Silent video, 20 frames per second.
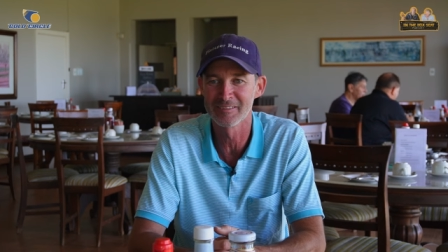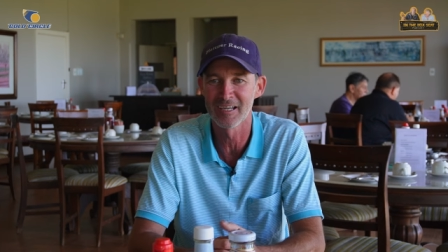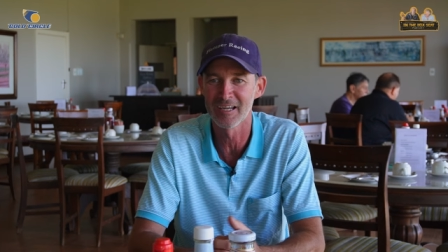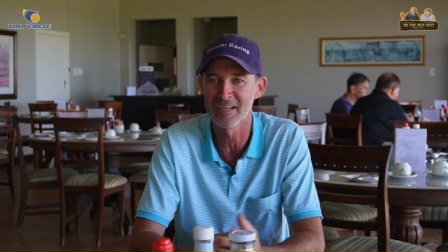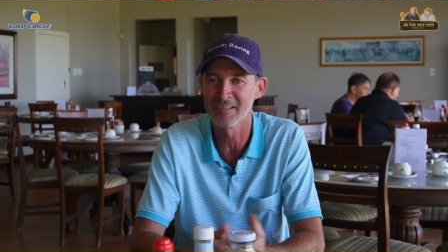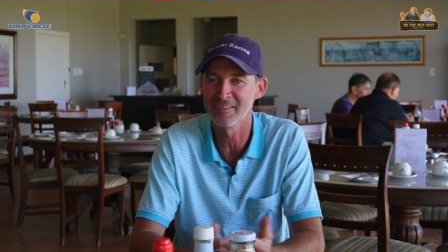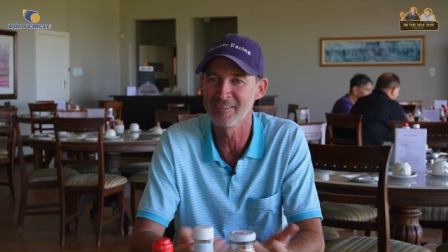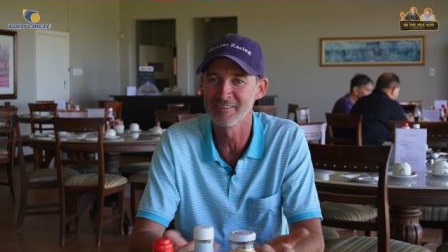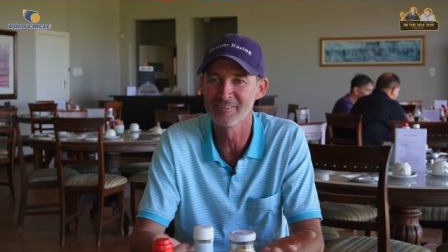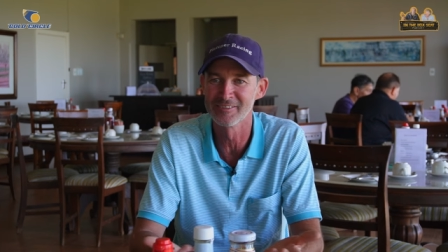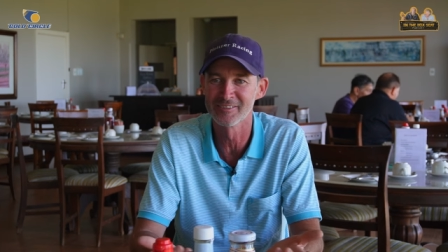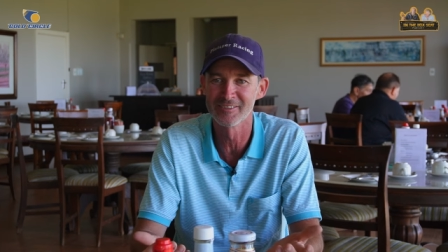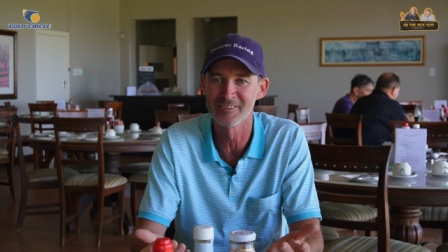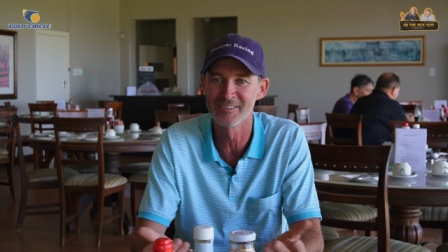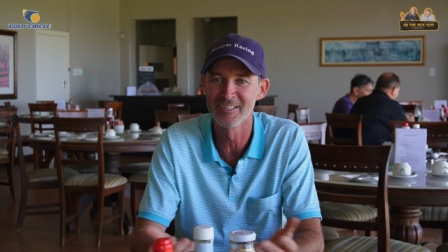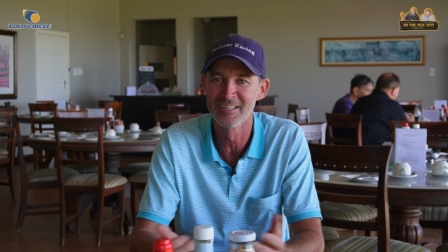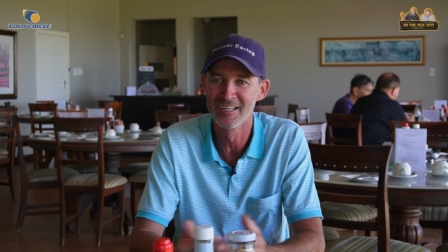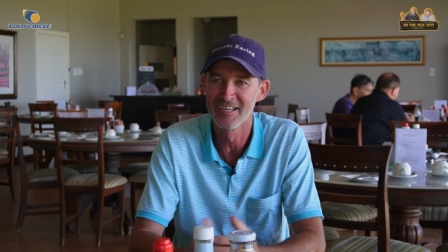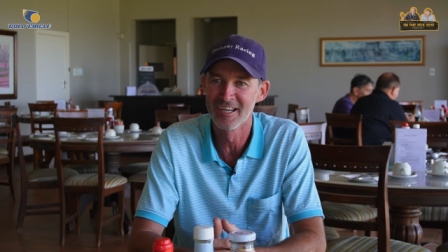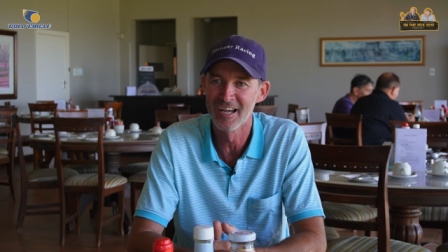I don't
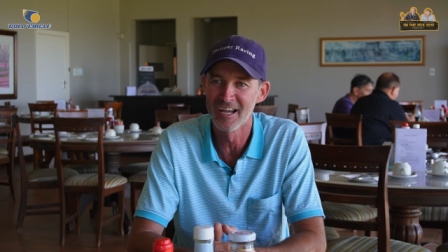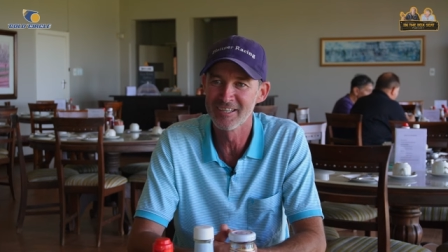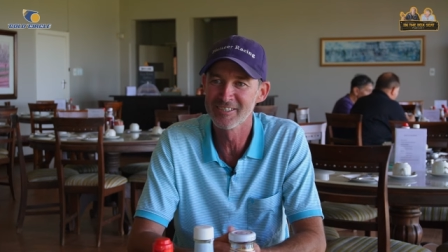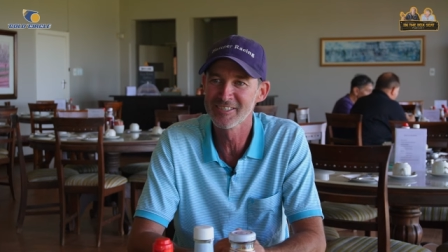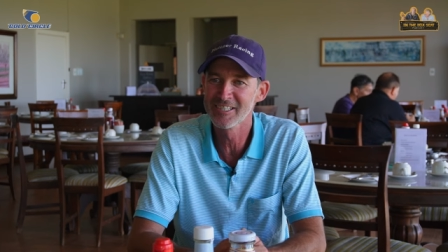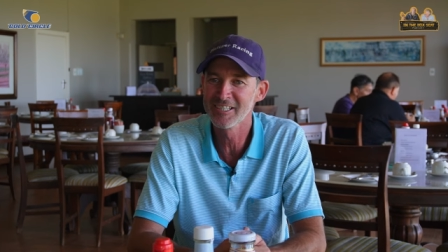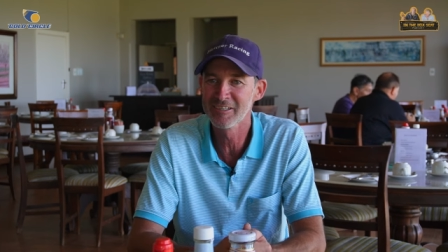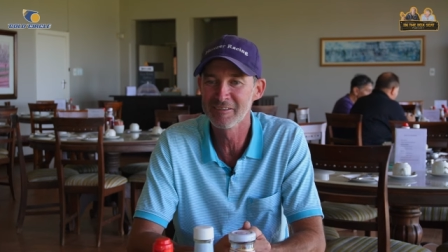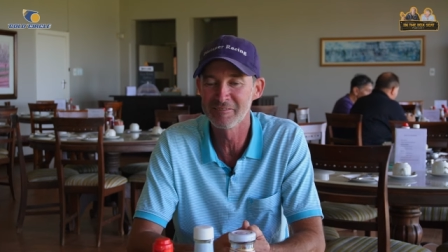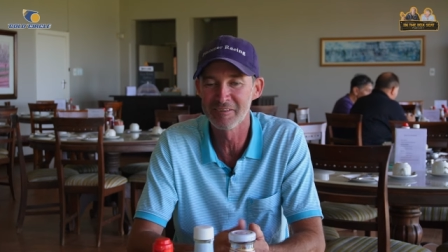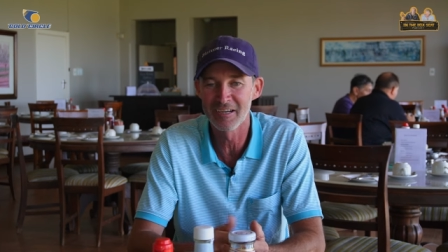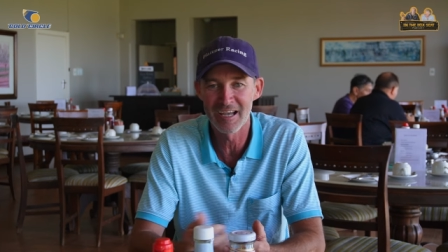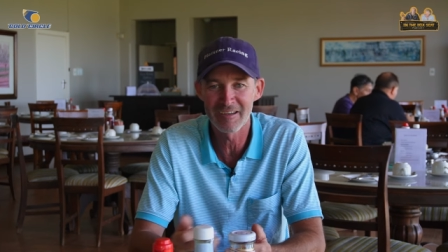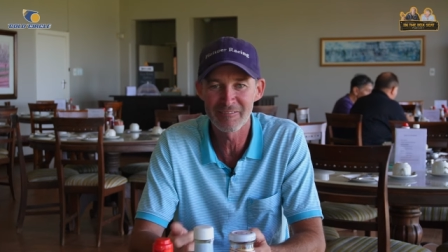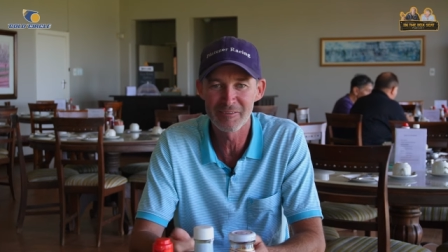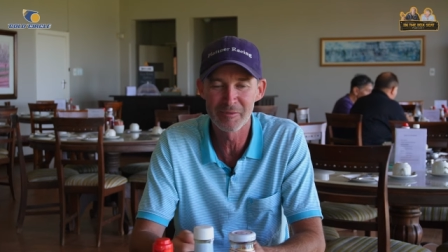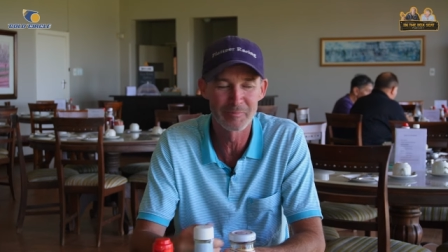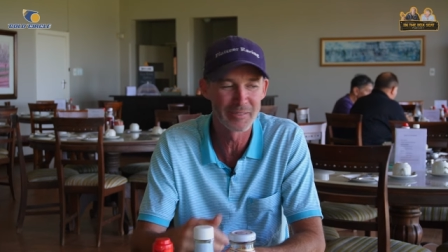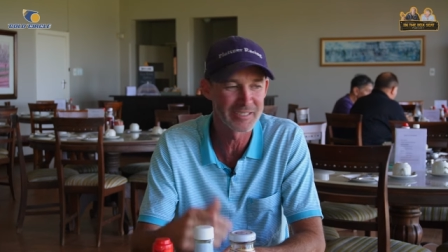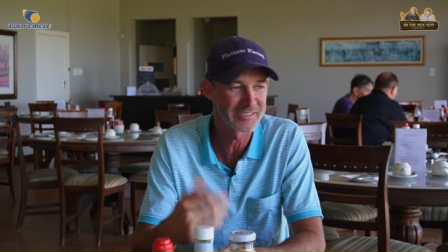I genuinely, if I
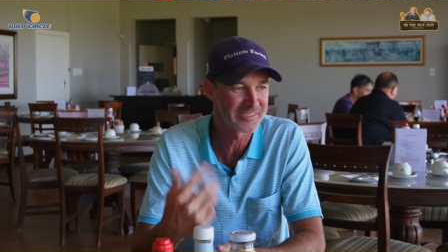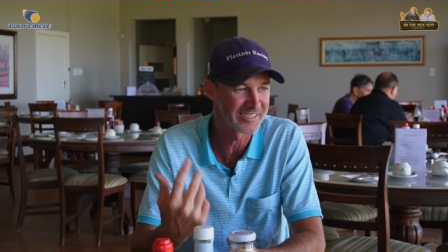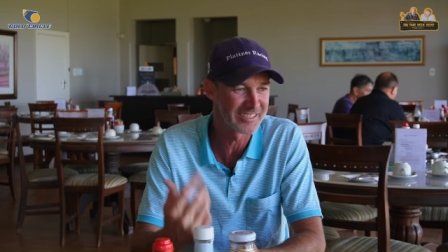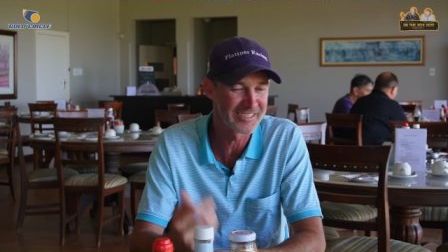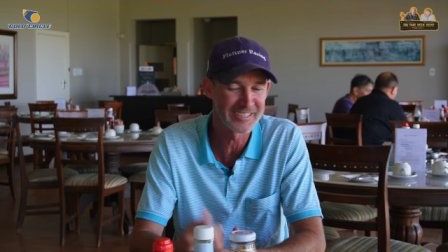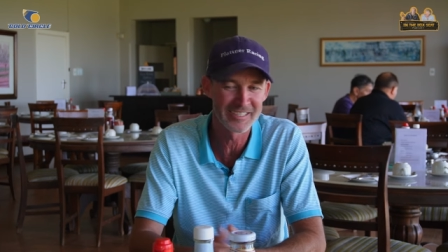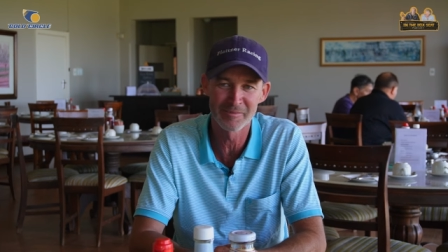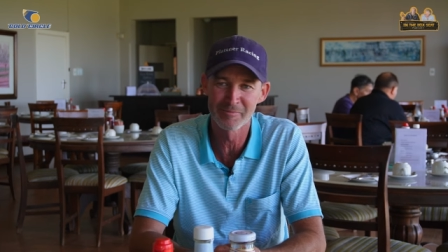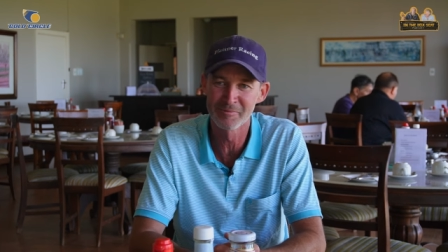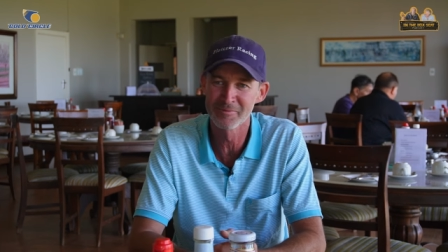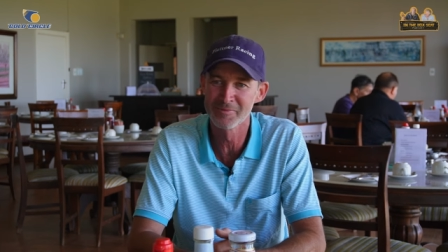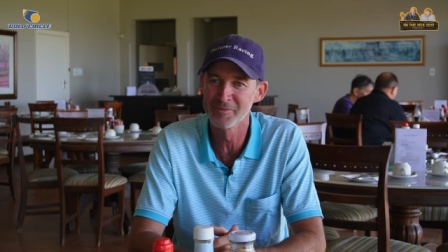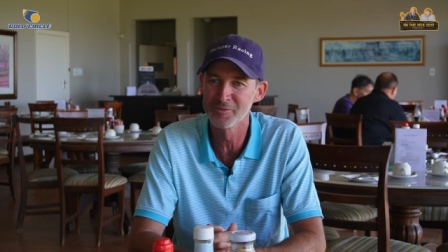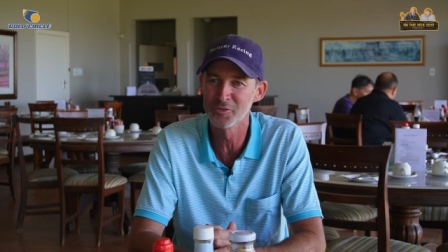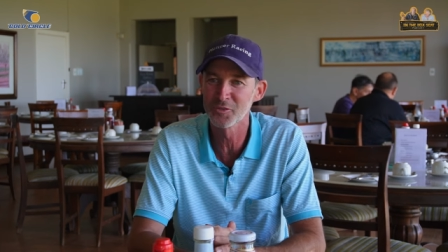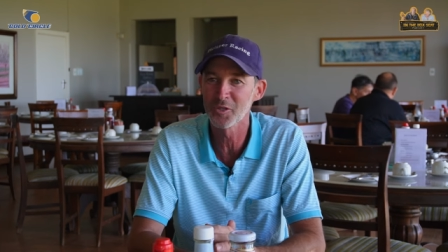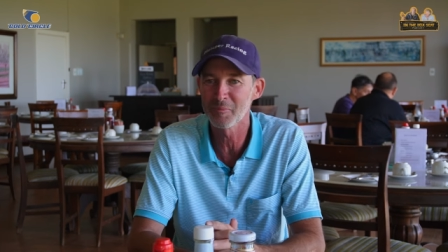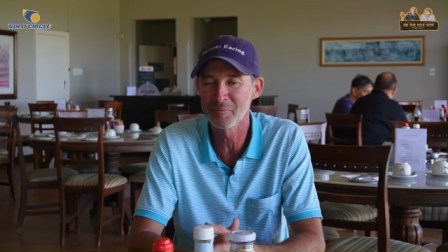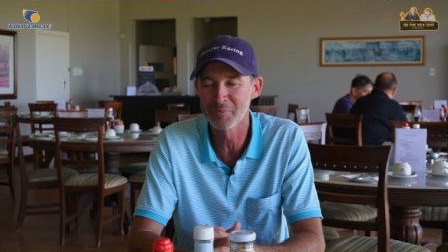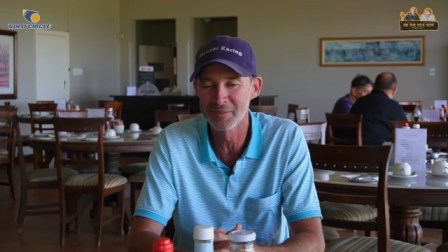have a bet, I end up
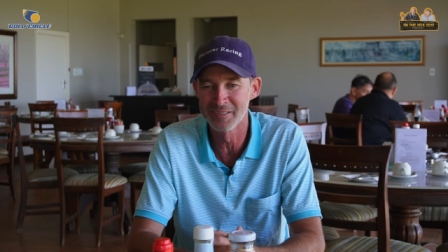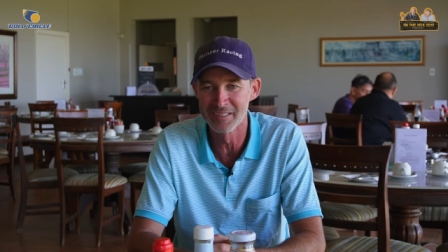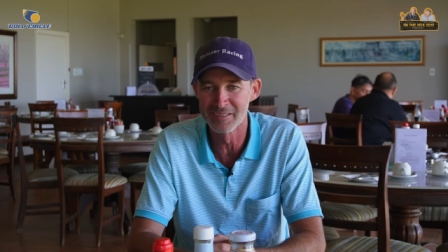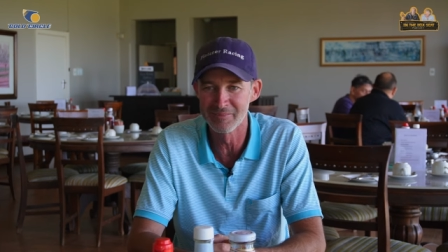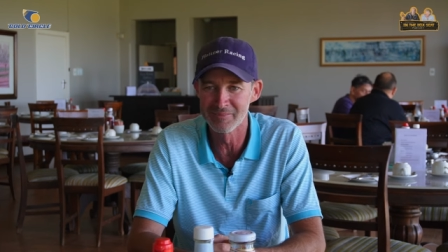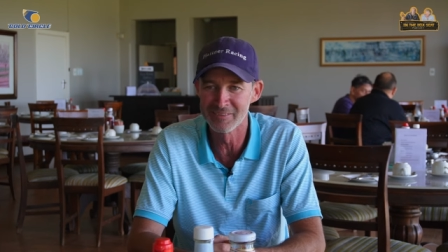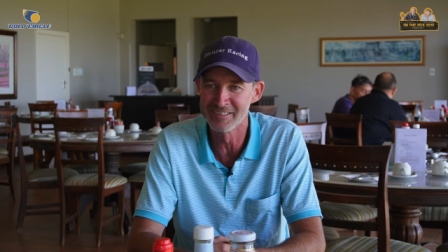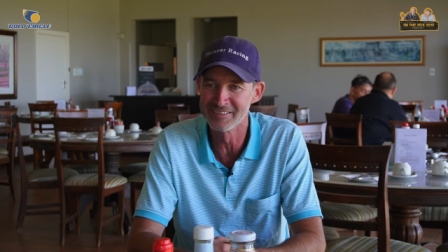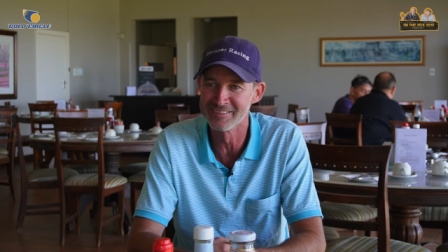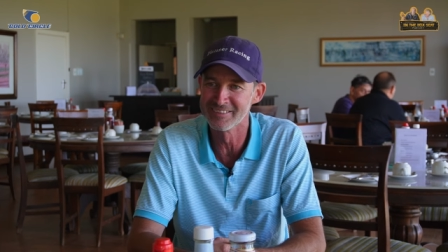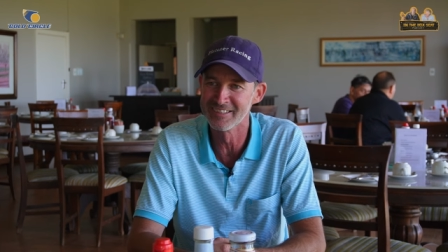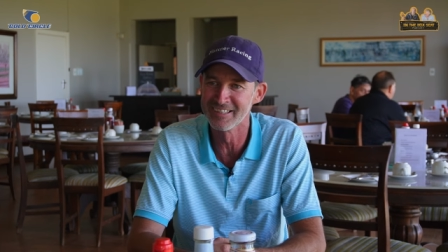stopping them and